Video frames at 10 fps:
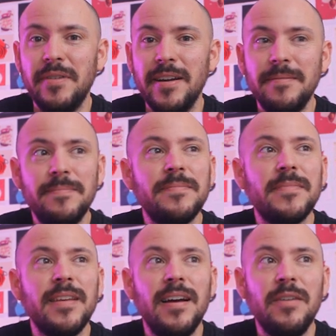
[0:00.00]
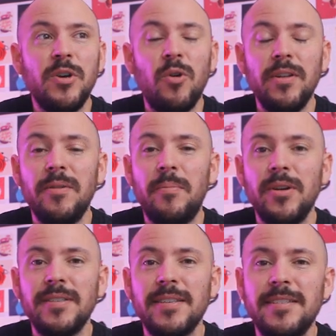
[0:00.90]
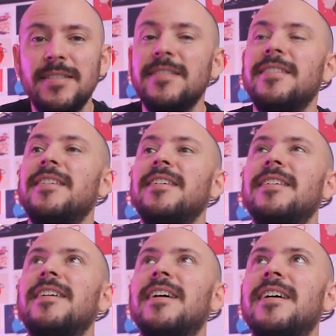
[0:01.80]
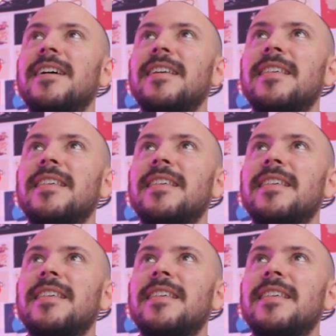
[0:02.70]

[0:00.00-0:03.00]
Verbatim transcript: fun. I recorded the process. I